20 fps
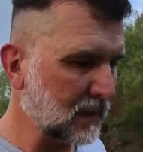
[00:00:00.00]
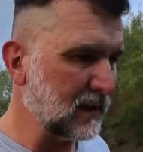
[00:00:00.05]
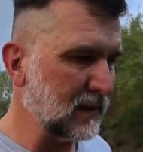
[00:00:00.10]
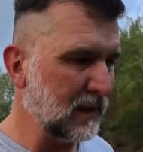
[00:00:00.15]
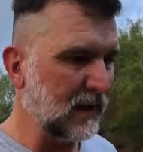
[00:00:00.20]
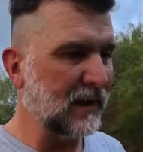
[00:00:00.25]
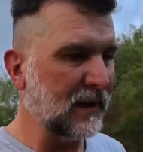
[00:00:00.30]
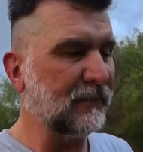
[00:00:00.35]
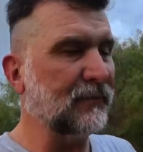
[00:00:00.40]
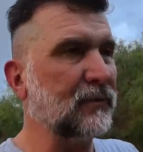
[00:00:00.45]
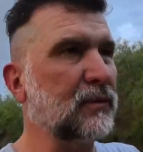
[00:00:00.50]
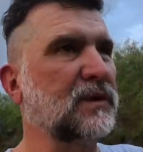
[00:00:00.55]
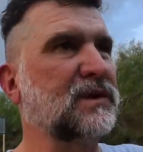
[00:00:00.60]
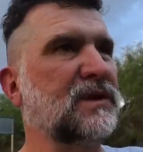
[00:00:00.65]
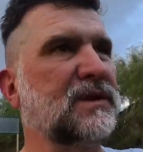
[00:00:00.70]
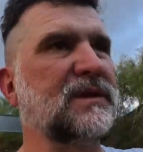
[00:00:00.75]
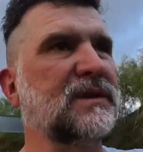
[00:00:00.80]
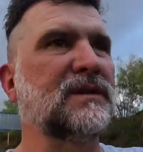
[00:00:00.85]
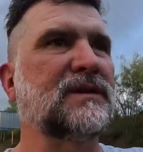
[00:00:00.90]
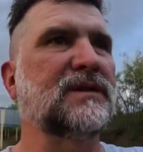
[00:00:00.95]
left,
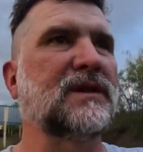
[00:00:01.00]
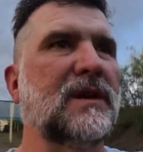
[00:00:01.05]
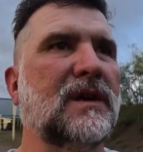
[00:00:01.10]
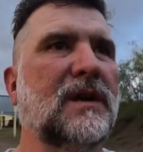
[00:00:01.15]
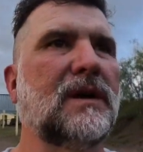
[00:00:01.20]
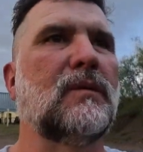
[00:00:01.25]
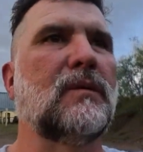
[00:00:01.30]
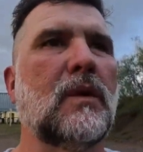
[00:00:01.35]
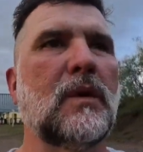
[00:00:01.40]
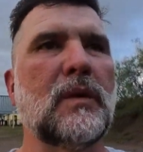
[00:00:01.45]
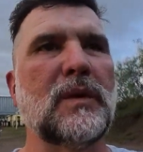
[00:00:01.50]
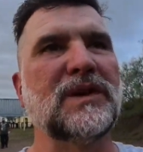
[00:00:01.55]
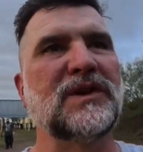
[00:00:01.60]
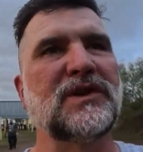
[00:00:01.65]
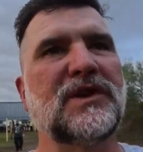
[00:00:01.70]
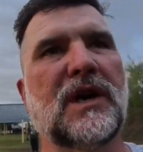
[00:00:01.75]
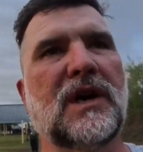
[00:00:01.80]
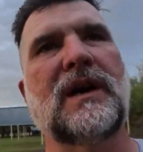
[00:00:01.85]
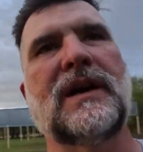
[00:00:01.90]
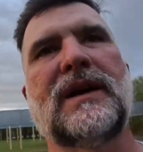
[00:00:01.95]
which is where we
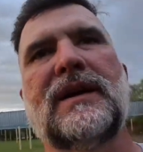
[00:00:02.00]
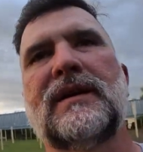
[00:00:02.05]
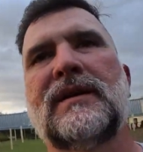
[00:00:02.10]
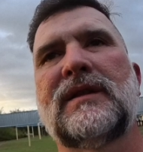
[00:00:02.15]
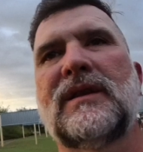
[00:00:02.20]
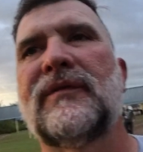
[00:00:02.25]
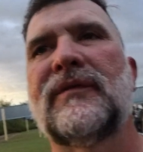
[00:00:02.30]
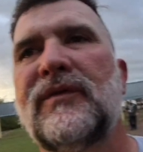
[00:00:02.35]
shot the